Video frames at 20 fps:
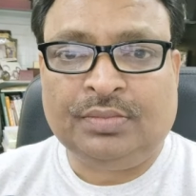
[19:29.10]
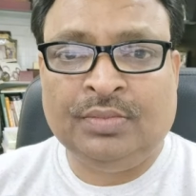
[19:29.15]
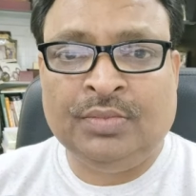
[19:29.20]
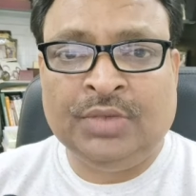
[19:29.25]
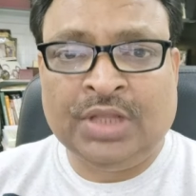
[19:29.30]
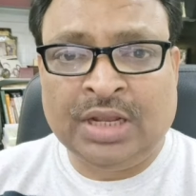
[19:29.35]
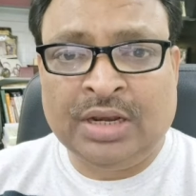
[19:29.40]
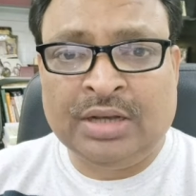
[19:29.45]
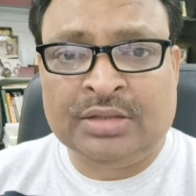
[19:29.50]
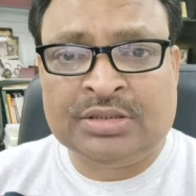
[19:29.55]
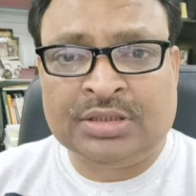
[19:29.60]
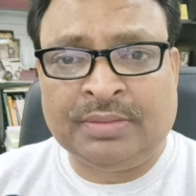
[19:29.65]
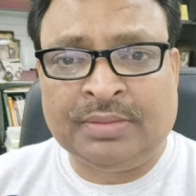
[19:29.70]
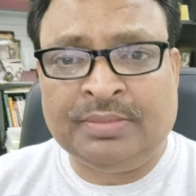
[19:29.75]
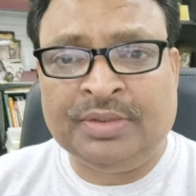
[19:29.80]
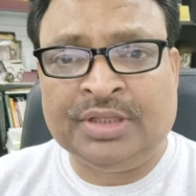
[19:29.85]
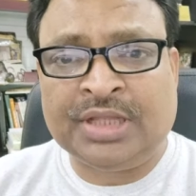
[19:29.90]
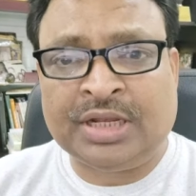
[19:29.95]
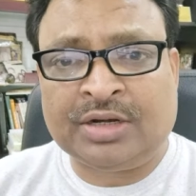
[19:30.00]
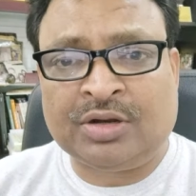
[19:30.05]
there are some
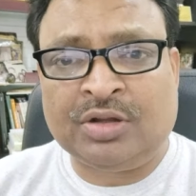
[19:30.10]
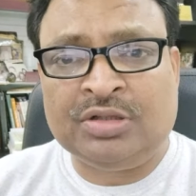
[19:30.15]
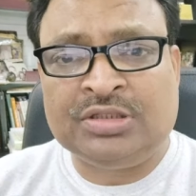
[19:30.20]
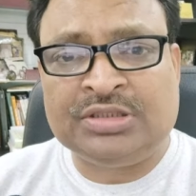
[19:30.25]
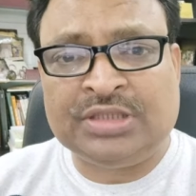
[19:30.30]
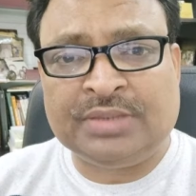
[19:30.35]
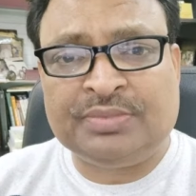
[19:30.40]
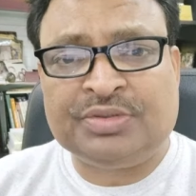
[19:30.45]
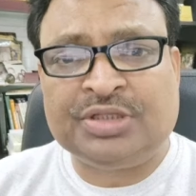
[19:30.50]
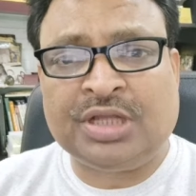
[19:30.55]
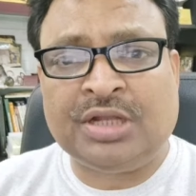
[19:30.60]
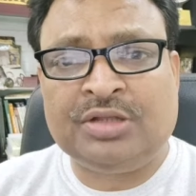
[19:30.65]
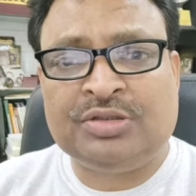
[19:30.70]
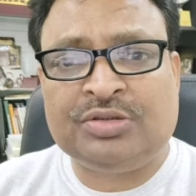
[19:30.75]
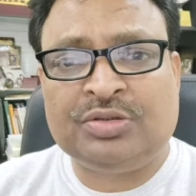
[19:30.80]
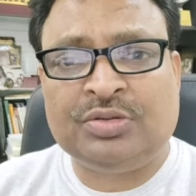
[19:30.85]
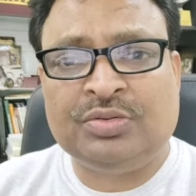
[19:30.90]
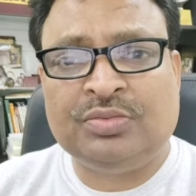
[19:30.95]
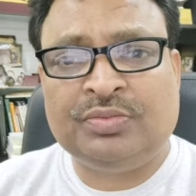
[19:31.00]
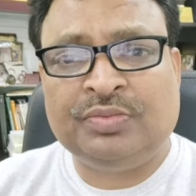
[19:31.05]
other concepts
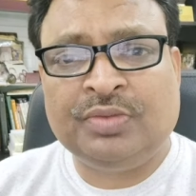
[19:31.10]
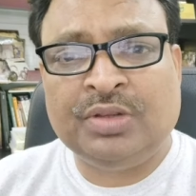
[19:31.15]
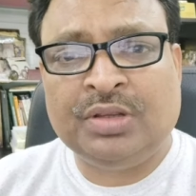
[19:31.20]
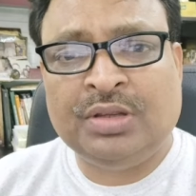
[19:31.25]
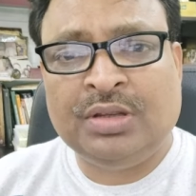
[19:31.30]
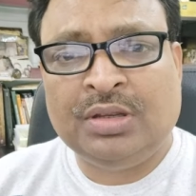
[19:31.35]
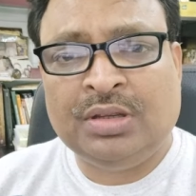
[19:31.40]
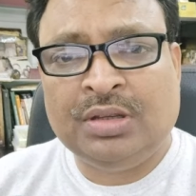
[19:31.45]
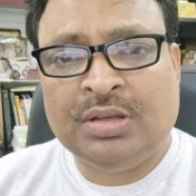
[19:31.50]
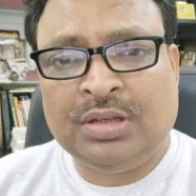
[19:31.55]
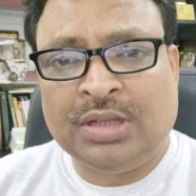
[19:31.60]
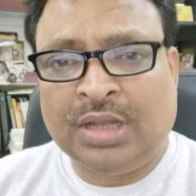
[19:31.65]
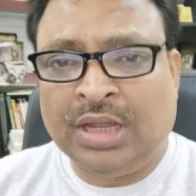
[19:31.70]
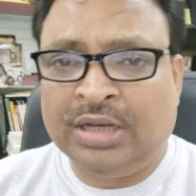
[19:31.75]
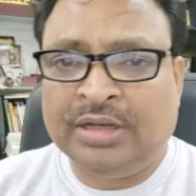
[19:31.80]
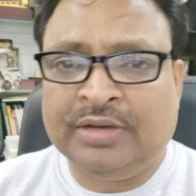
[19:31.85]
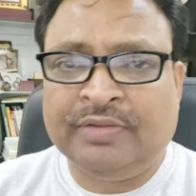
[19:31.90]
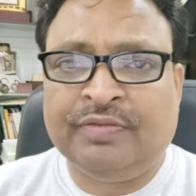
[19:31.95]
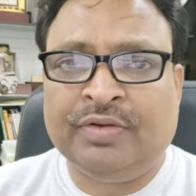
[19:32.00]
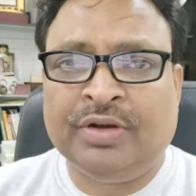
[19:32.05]
also.
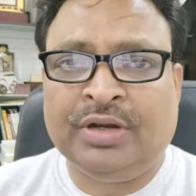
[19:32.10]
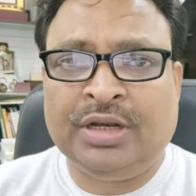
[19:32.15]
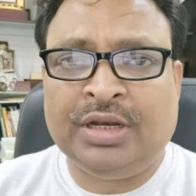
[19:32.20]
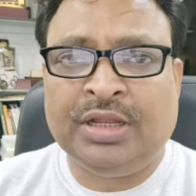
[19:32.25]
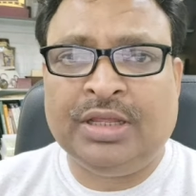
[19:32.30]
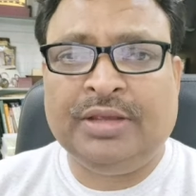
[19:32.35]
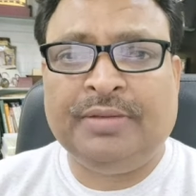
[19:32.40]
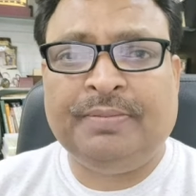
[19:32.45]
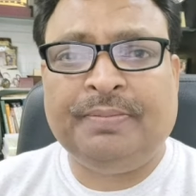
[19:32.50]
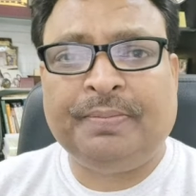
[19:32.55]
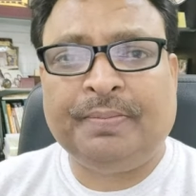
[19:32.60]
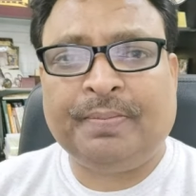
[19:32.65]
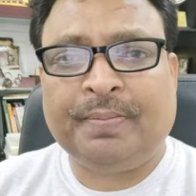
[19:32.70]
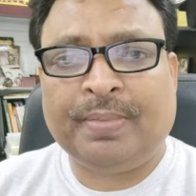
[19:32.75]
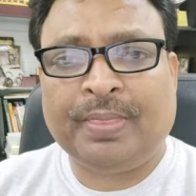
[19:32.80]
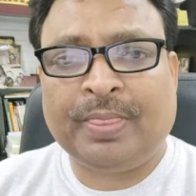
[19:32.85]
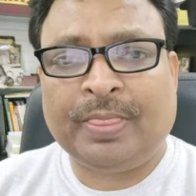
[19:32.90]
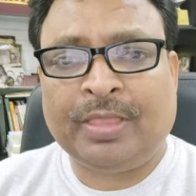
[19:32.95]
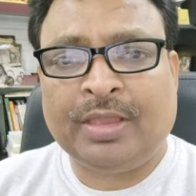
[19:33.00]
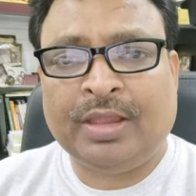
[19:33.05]
I'll definitely
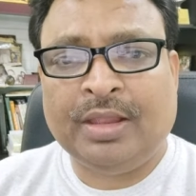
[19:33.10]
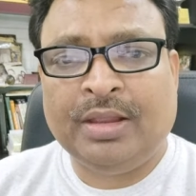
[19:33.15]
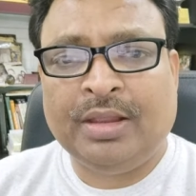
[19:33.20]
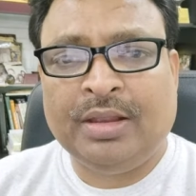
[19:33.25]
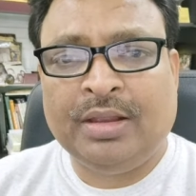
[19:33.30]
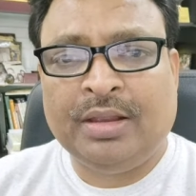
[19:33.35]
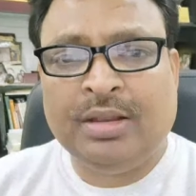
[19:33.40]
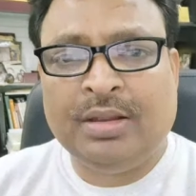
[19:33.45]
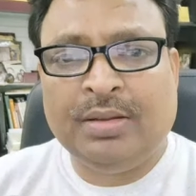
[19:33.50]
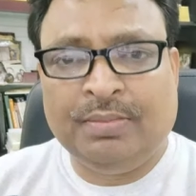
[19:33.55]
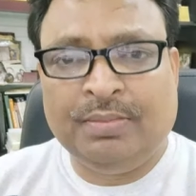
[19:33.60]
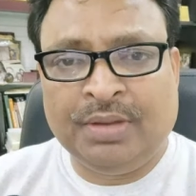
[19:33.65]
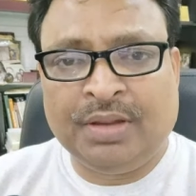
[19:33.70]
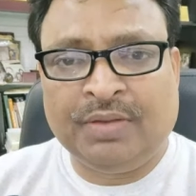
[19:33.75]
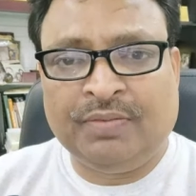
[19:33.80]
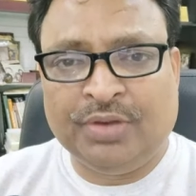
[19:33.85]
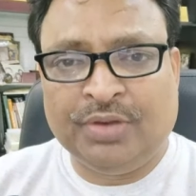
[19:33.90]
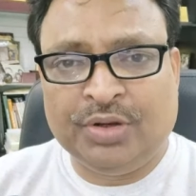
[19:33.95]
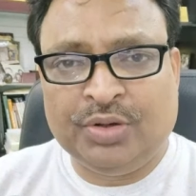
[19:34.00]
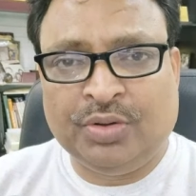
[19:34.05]
make
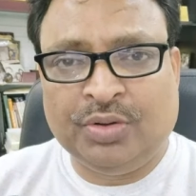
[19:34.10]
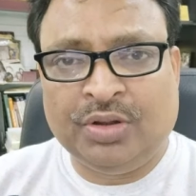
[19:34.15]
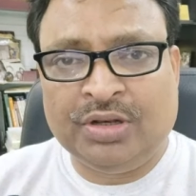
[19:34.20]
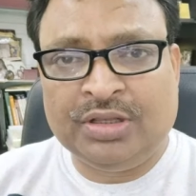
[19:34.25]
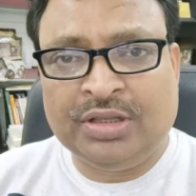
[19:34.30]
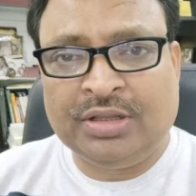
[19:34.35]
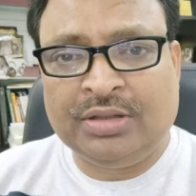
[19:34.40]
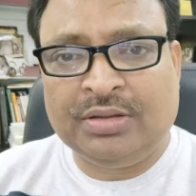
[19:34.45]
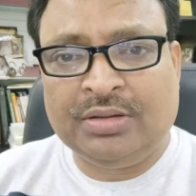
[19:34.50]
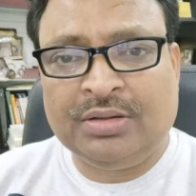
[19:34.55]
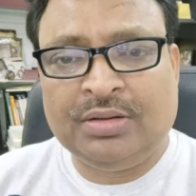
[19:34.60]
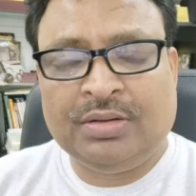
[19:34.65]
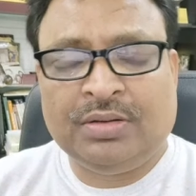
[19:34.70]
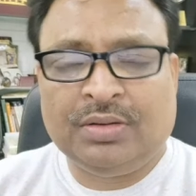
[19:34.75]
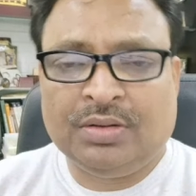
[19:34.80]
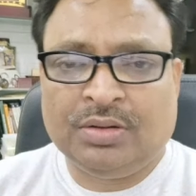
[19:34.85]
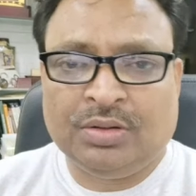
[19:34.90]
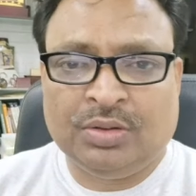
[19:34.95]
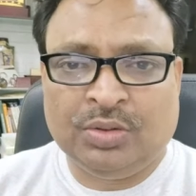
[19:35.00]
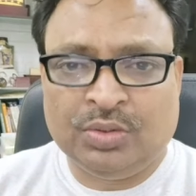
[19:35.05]
video on
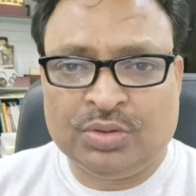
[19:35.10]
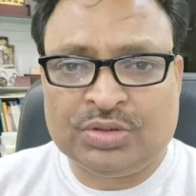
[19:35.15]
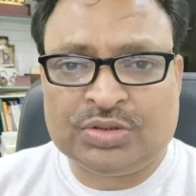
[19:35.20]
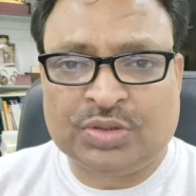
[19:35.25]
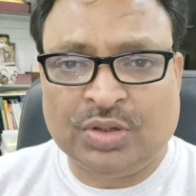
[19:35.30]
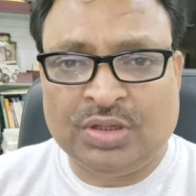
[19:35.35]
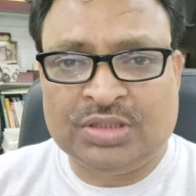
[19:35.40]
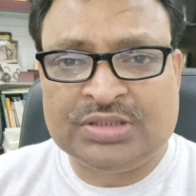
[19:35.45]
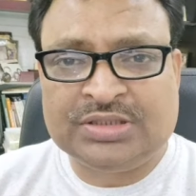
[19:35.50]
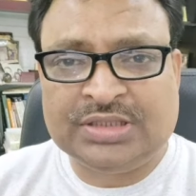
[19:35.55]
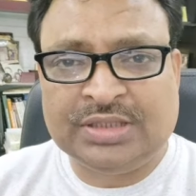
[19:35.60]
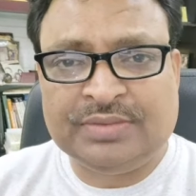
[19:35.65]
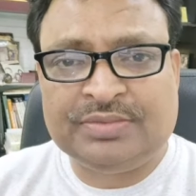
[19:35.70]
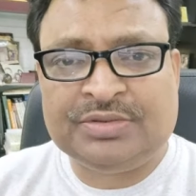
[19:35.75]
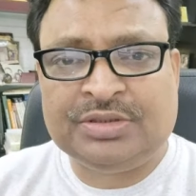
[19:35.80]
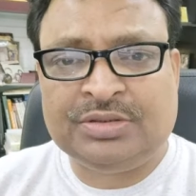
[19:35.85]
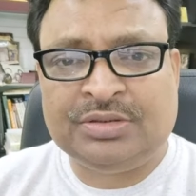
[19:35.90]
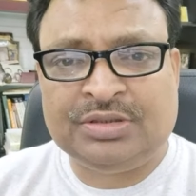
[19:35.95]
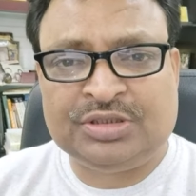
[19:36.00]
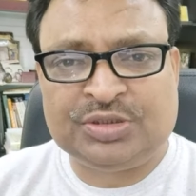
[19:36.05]
those
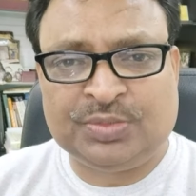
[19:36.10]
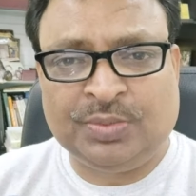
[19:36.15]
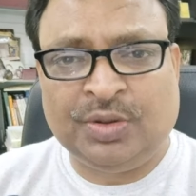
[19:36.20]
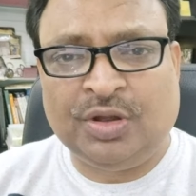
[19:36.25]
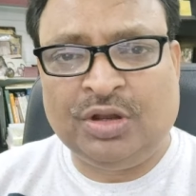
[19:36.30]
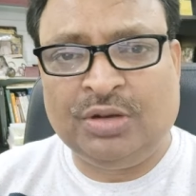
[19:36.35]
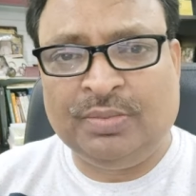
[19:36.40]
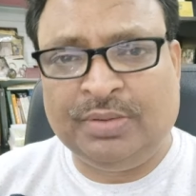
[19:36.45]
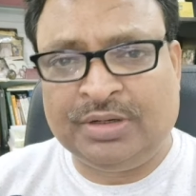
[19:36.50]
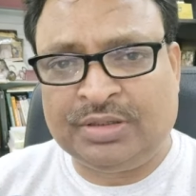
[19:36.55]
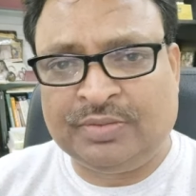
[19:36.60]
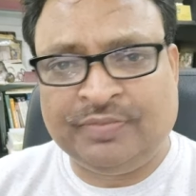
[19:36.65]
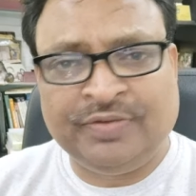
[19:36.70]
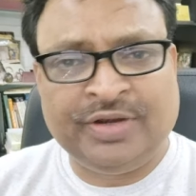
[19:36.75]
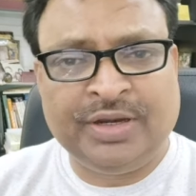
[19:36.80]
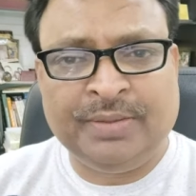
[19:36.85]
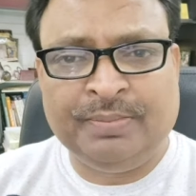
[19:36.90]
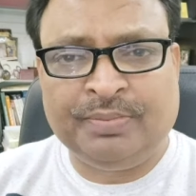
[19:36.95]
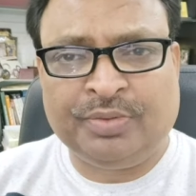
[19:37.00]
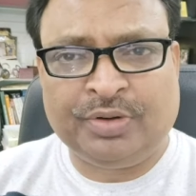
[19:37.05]
concepts, small but
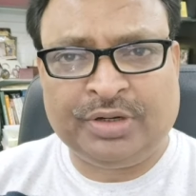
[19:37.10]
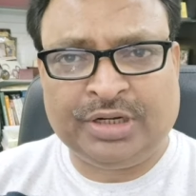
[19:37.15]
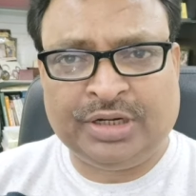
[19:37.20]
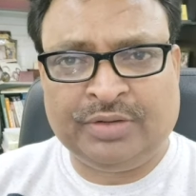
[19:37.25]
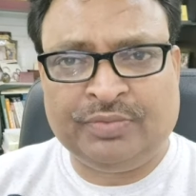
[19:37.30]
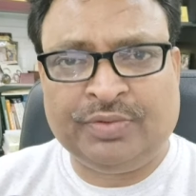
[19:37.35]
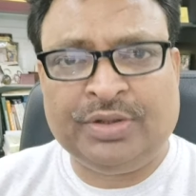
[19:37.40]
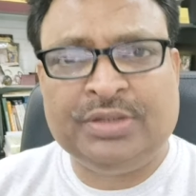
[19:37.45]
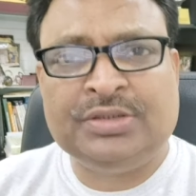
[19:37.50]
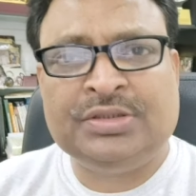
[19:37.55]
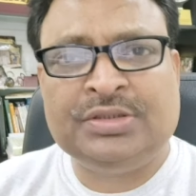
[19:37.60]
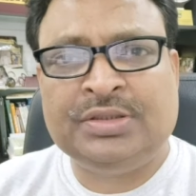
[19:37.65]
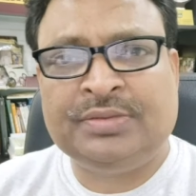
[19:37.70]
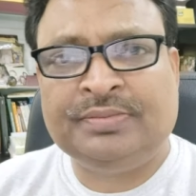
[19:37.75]
very important ones.